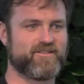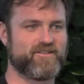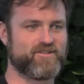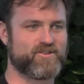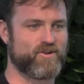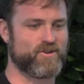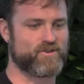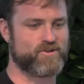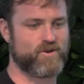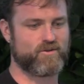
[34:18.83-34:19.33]

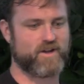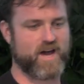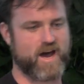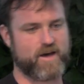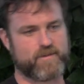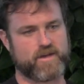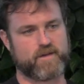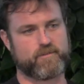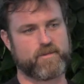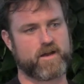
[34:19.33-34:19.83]
So there's no
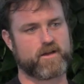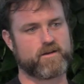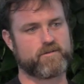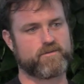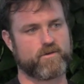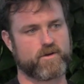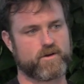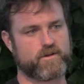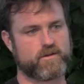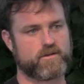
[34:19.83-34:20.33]
copying back and
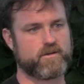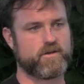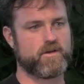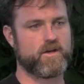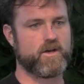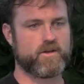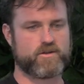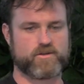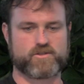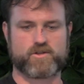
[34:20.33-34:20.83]
forth.
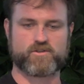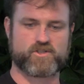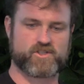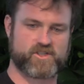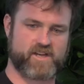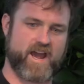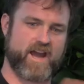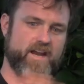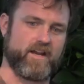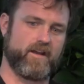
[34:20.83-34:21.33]
There's no
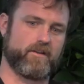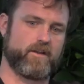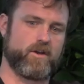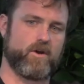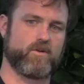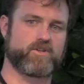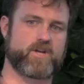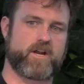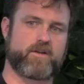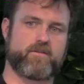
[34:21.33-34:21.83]
scanning of the
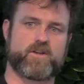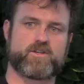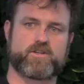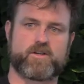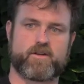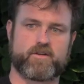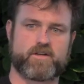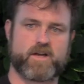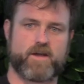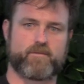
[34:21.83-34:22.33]
old
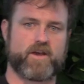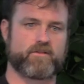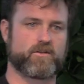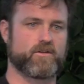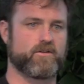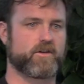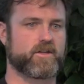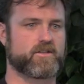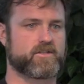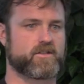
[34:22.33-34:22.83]
generation every time we have
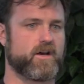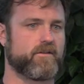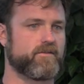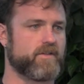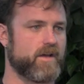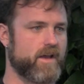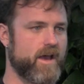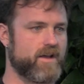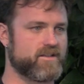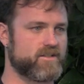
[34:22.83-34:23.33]
to look at stuff
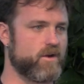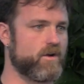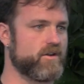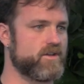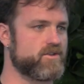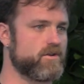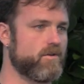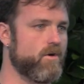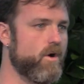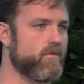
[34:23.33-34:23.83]
that has that
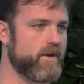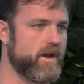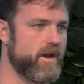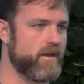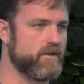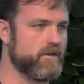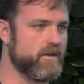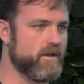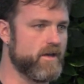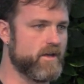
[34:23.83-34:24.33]
additional
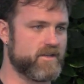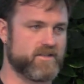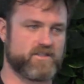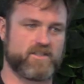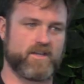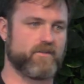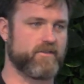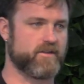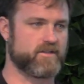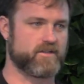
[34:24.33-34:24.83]
overhead to
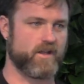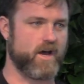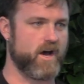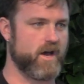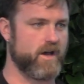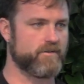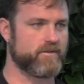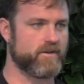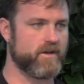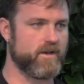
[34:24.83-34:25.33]
see if it's
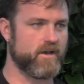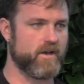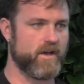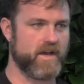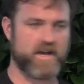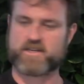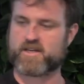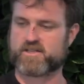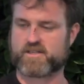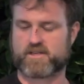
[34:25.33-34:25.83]
live.
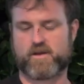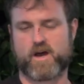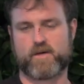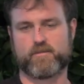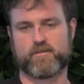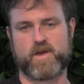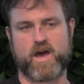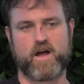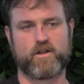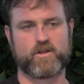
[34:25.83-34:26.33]
It doesn't
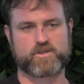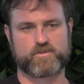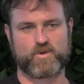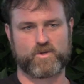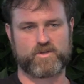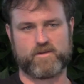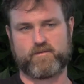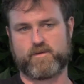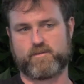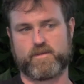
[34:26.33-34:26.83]
come
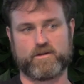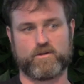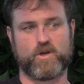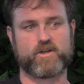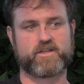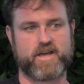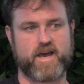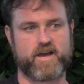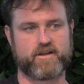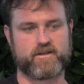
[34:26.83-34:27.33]
eligible to even be
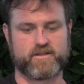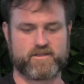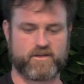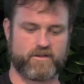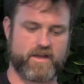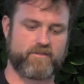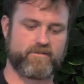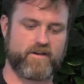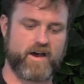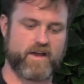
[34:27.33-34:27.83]
looked at
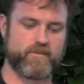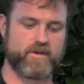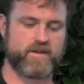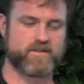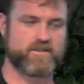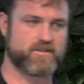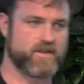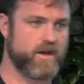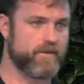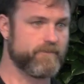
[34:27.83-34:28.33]
until that 5
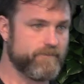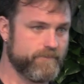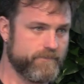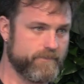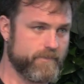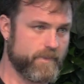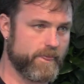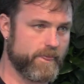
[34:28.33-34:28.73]
minutes is up.